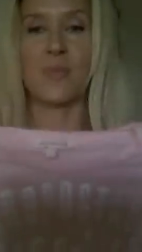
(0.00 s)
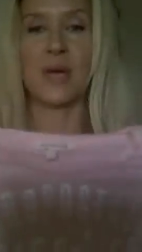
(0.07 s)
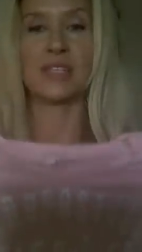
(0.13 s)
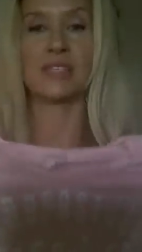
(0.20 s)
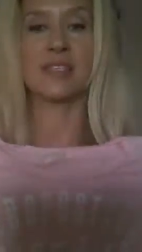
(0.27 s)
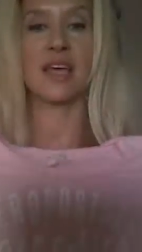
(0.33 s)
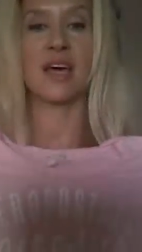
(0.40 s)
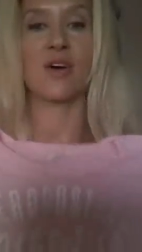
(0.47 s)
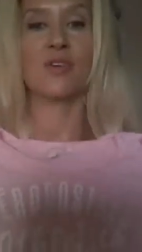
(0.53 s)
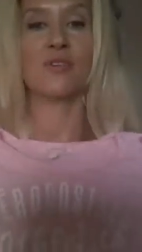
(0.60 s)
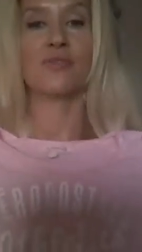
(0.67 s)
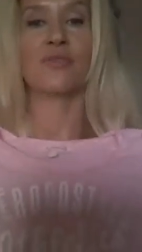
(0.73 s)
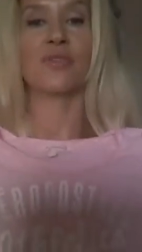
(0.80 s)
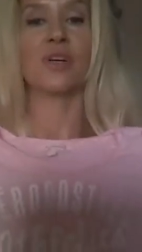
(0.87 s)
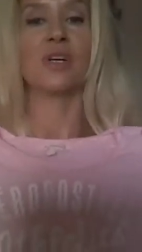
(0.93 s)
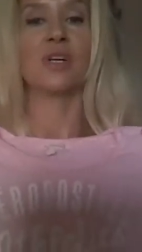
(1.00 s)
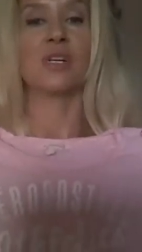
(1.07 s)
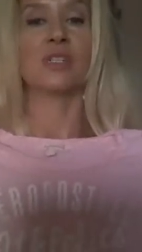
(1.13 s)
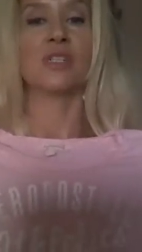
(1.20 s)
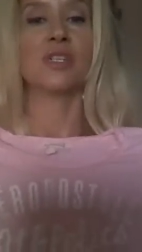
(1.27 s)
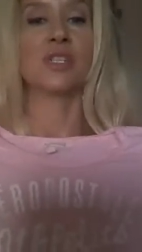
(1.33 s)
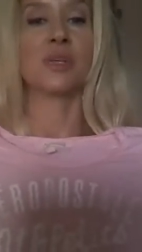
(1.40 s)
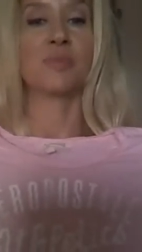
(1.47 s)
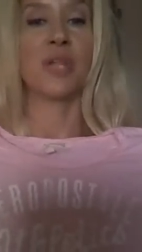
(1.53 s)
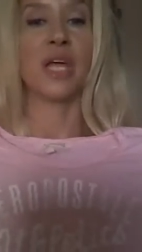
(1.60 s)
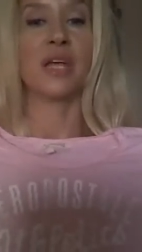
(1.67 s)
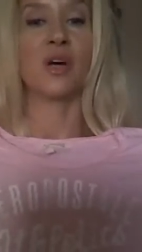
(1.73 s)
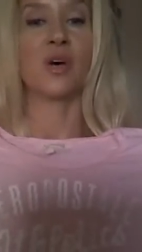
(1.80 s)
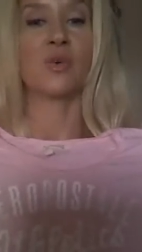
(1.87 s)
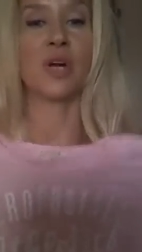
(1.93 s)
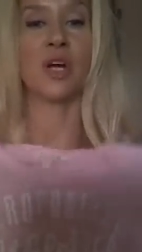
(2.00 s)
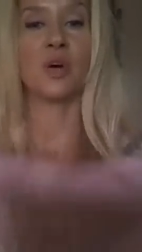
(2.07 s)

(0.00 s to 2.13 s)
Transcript: for myself. It's just a plain old